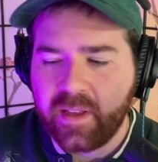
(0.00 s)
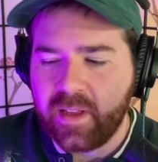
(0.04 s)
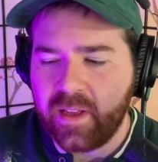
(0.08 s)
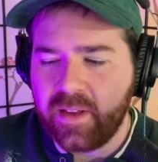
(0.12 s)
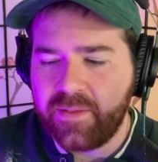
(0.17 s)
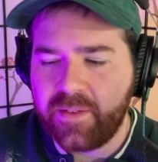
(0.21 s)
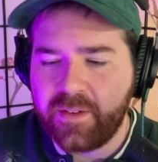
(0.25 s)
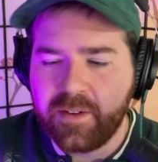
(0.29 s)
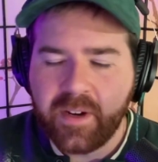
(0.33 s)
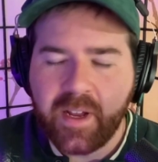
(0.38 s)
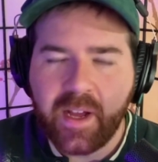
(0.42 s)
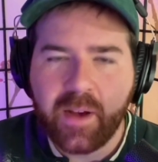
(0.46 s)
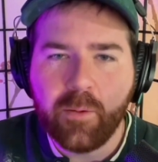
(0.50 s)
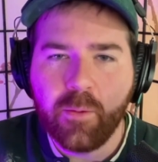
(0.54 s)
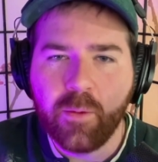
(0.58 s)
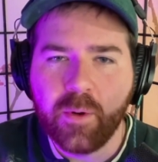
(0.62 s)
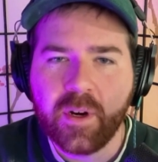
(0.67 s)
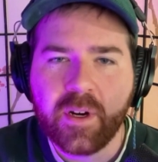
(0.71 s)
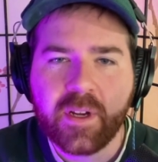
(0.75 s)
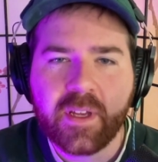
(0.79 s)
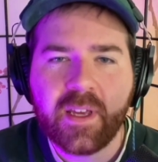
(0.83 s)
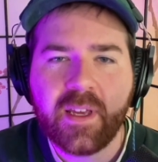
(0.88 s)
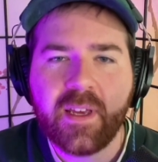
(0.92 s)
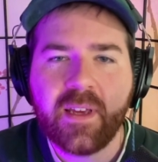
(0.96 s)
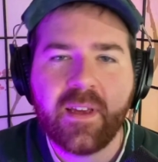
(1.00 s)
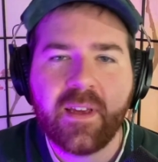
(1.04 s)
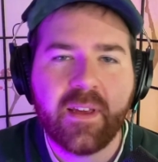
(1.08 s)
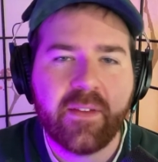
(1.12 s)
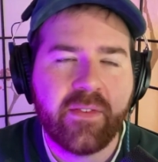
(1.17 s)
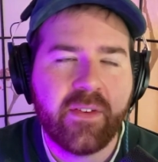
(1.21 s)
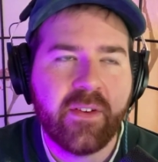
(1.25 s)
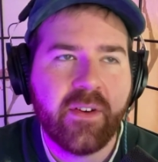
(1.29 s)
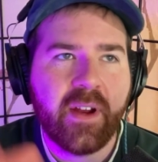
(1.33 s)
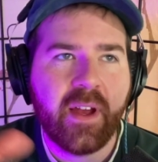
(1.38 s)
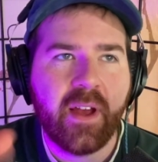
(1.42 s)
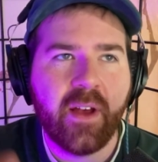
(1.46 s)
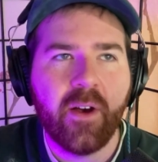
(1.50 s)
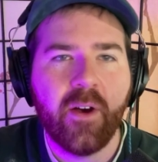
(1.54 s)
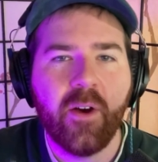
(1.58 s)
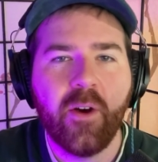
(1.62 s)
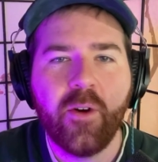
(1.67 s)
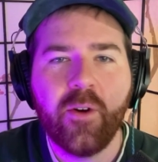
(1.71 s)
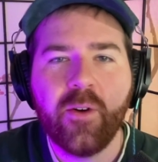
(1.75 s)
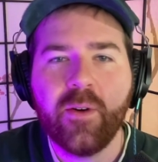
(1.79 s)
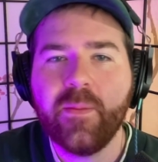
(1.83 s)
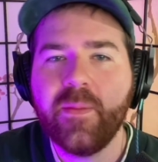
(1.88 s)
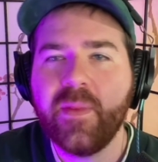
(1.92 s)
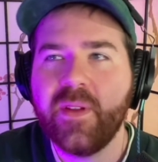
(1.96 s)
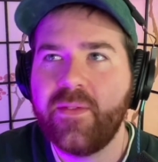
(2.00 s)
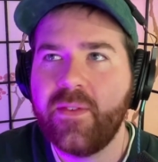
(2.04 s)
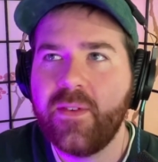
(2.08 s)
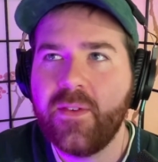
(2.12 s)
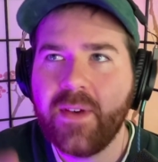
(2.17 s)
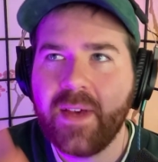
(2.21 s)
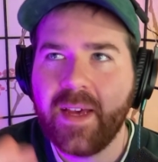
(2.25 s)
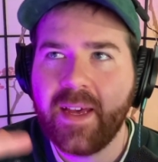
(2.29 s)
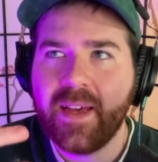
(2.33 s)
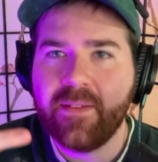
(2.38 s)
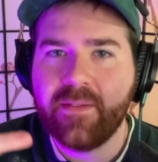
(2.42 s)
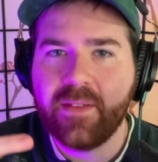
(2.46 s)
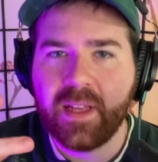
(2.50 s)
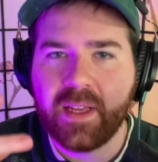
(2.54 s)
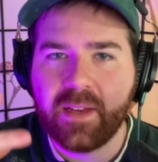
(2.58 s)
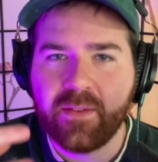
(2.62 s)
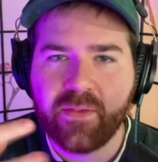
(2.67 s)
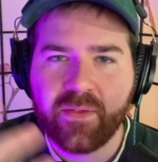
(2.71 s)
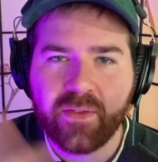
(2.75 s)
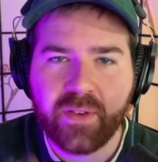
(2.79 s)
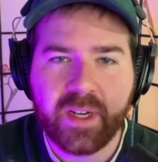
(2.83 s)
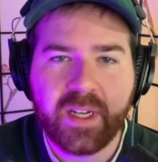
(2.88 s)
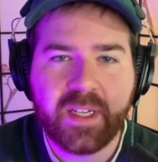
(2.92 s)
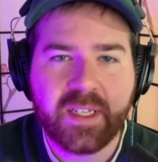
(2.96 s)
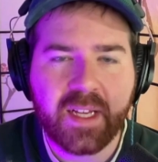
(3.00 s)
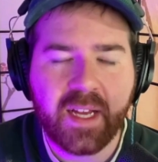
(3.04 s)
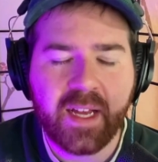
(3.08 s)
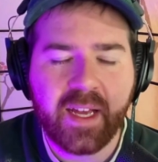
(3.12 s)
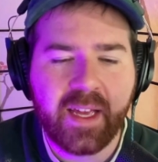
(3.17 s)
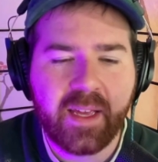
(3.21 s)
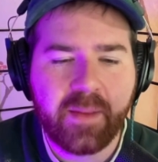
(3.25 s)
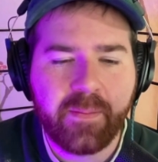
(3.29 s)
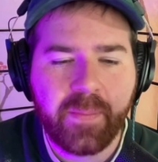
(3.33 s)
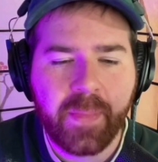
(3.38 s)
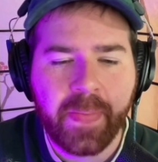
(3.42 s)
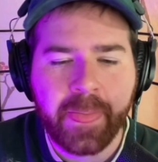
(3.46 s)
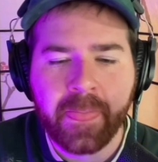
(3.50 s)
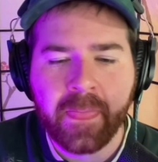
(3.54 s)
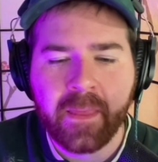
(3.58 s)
if you're not working, if you're at home, if you have like free time